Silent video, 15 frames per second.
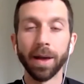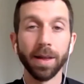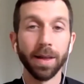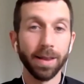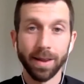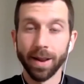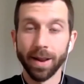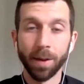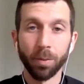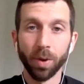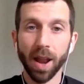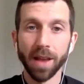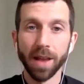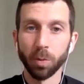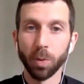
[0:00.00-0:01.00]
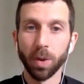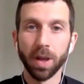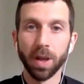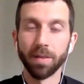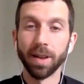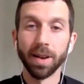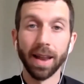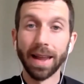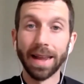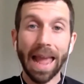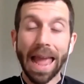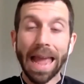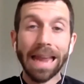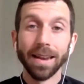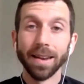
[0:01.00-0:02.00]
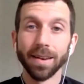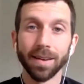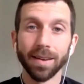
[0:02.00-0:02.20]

Yeah, I'm realizing we could have done like 8